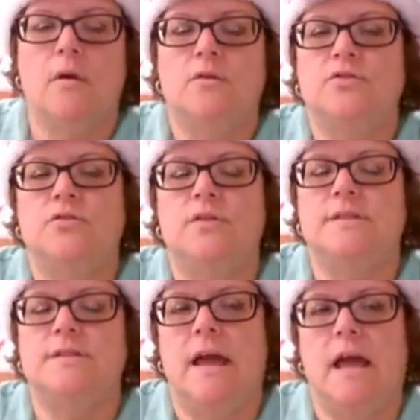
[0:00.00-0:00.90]
So this
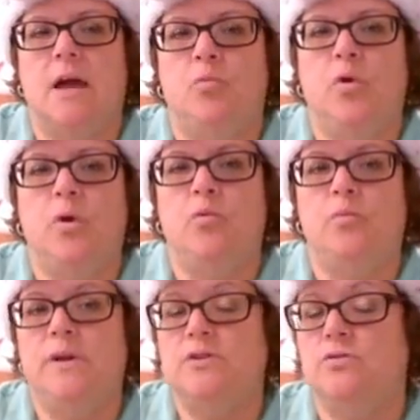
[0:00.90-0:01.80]
lab we will
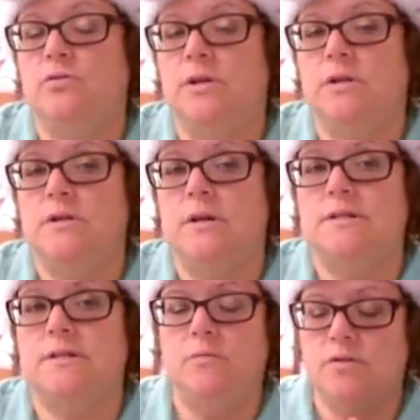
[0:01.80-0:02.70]
be using
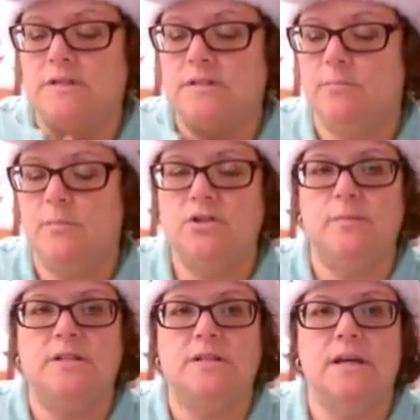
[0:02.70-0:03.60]
some
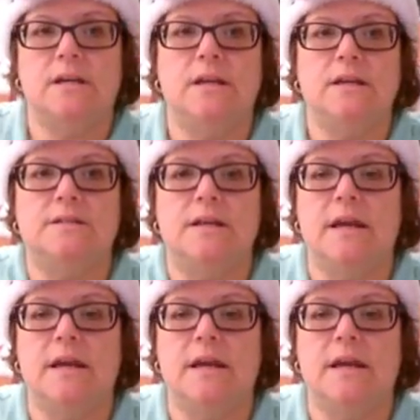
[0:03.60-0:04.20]
measurement techniques